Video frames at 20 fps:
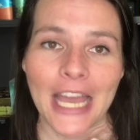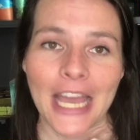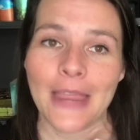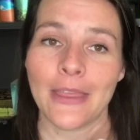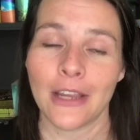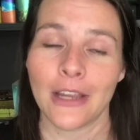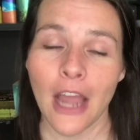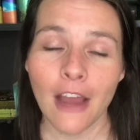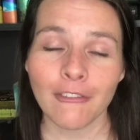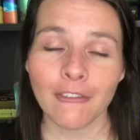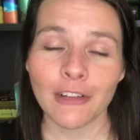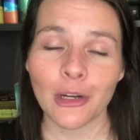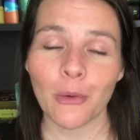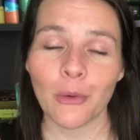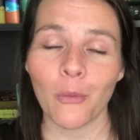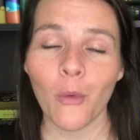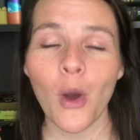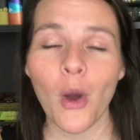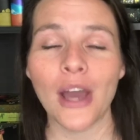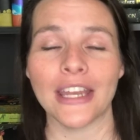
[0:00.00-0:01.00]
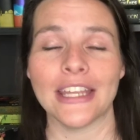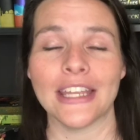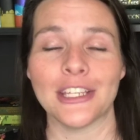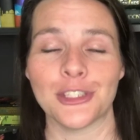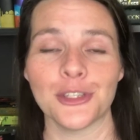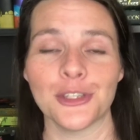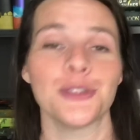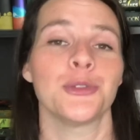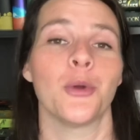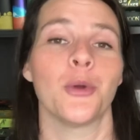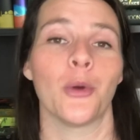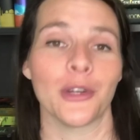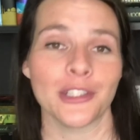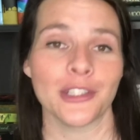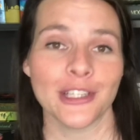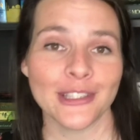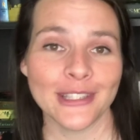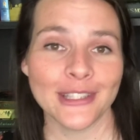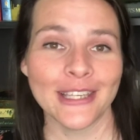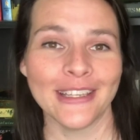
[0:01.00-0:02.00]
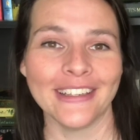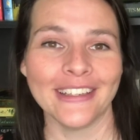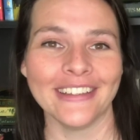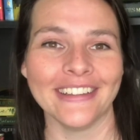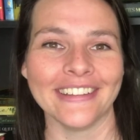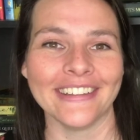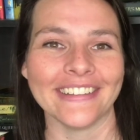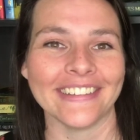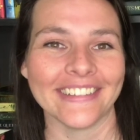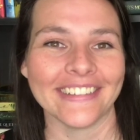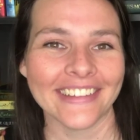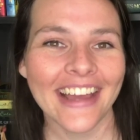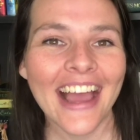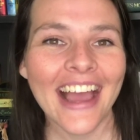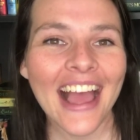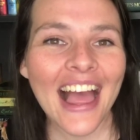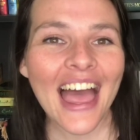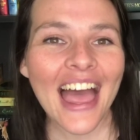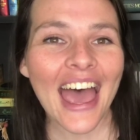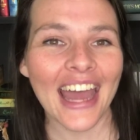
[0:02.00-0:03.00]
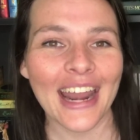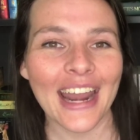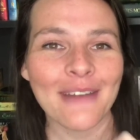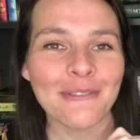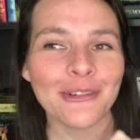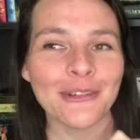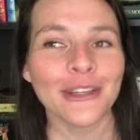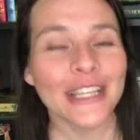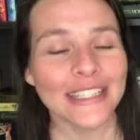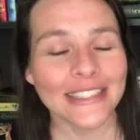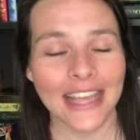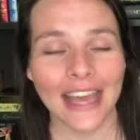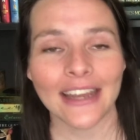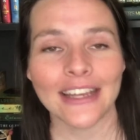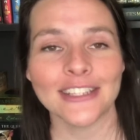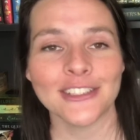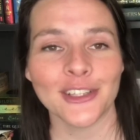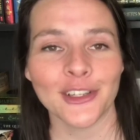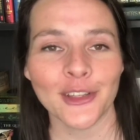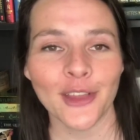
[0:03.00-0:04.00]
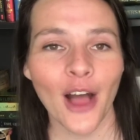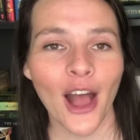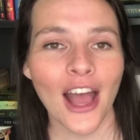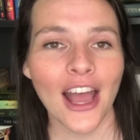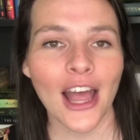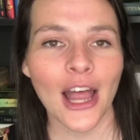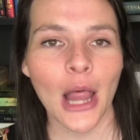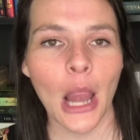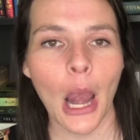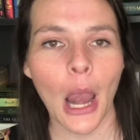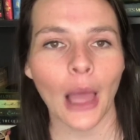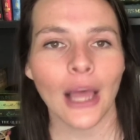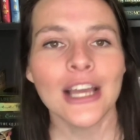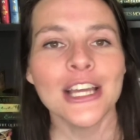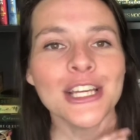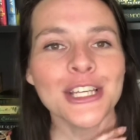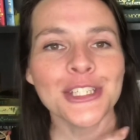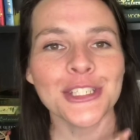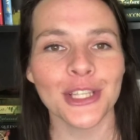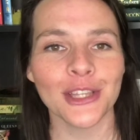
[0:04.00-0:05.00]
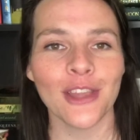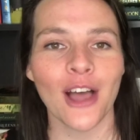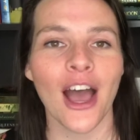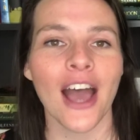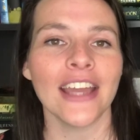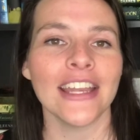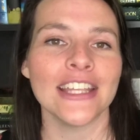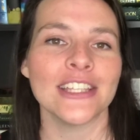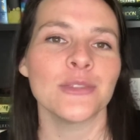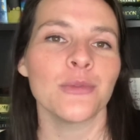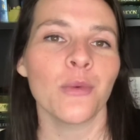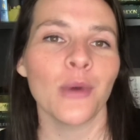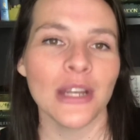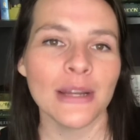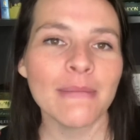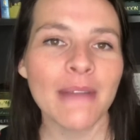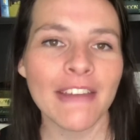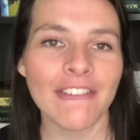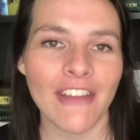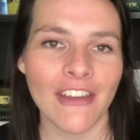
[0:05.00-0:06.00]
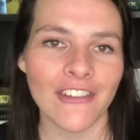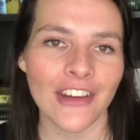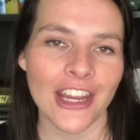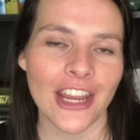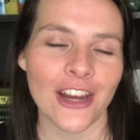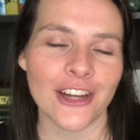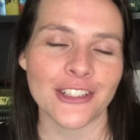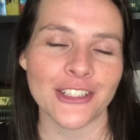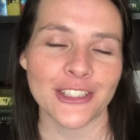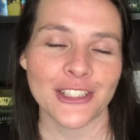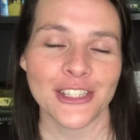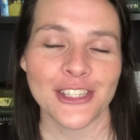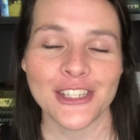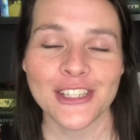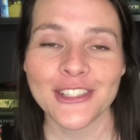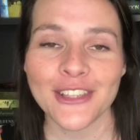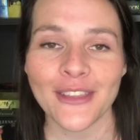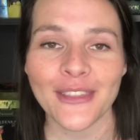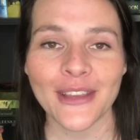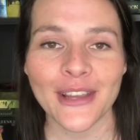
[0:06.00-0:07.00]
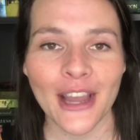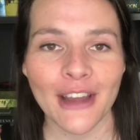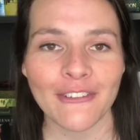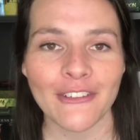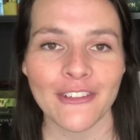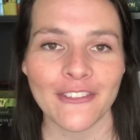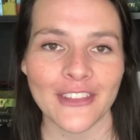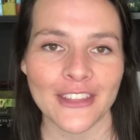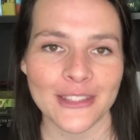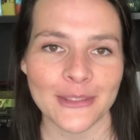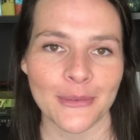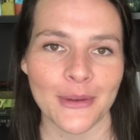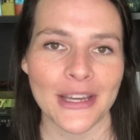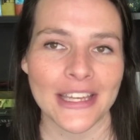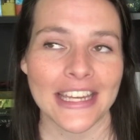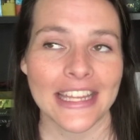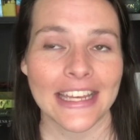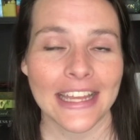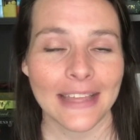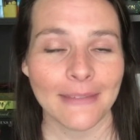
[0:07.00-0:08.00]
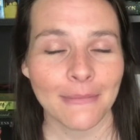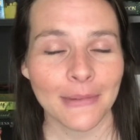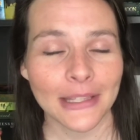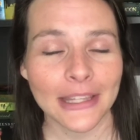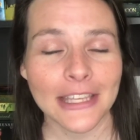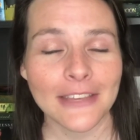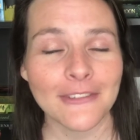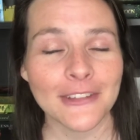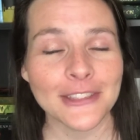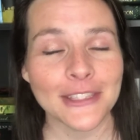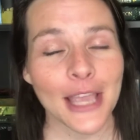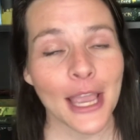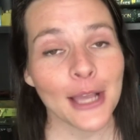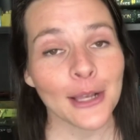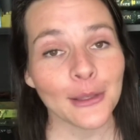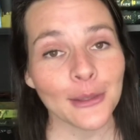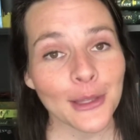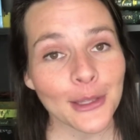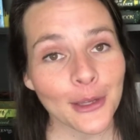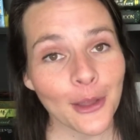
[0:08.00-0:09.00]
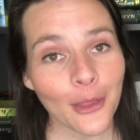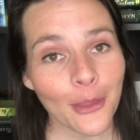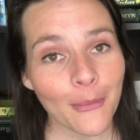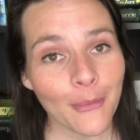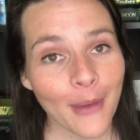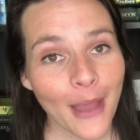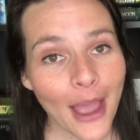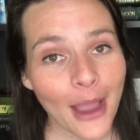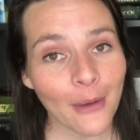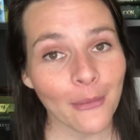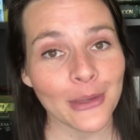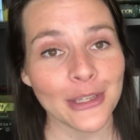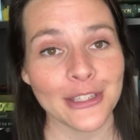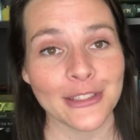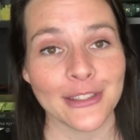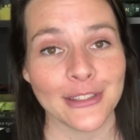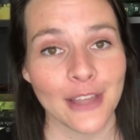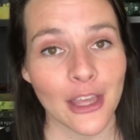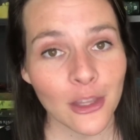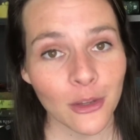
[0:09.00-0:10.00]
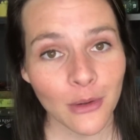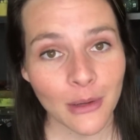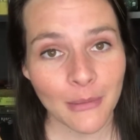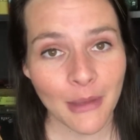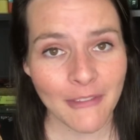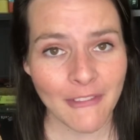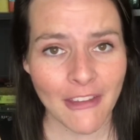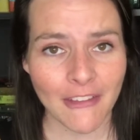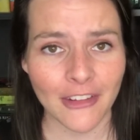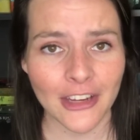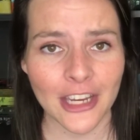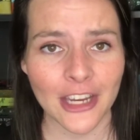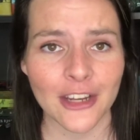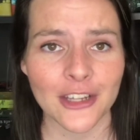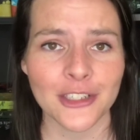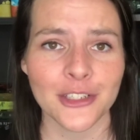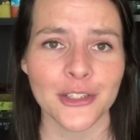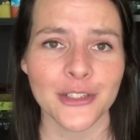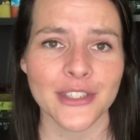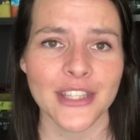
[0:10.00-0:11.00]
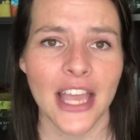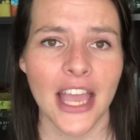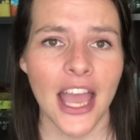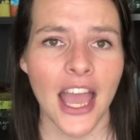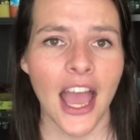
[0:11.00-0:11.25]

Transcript: the cover one is just gorgeous. And I'm really excited. Shallan is one of my favorite characters. She's on the cover of this one, and I believe it's Adolin on the back, which is another one of my favorite characters.